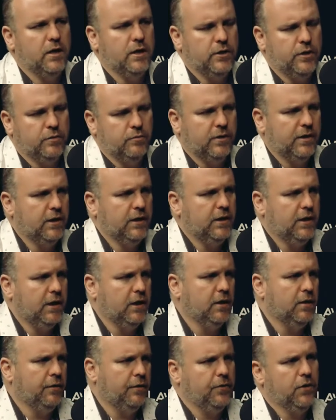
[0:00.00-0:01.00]
and you really
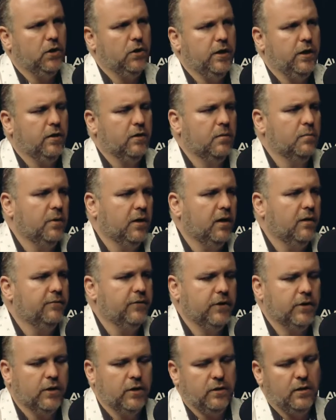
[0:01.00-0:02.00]
need a 30 or above,
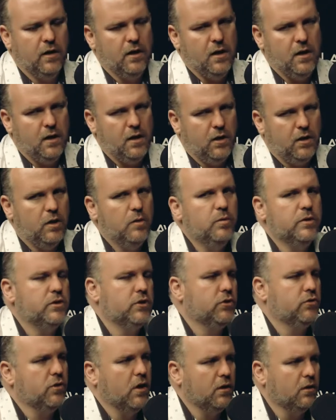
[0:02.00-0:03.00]
you're you would
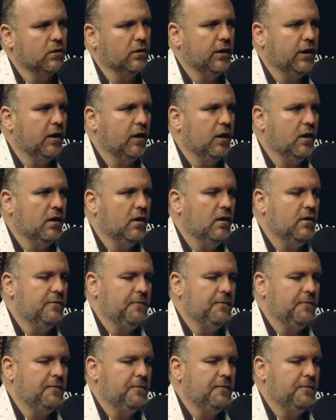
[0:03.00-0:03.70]
struggle here.